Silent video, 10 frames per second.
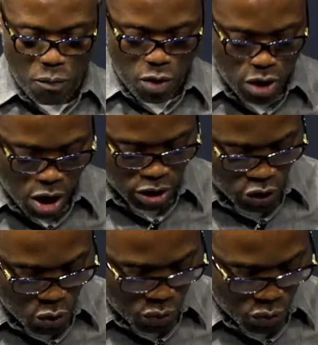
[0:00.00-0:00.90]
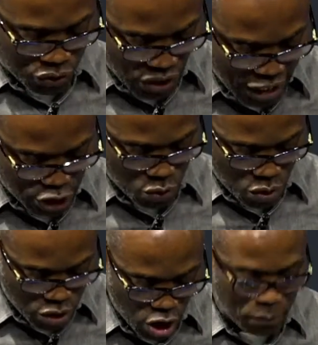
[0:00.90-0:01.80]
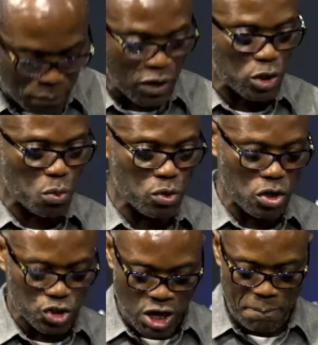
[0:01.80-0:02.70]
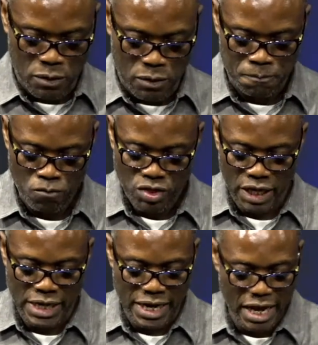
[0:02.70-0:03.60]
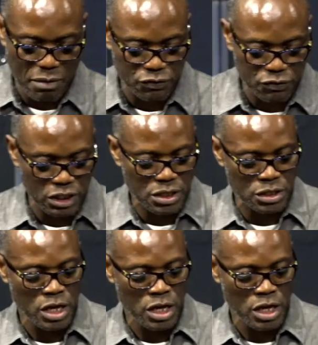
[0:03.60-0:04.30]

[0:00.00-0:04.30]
oh God, we thank you, oh God, because we will not tremble in the name of Jesus.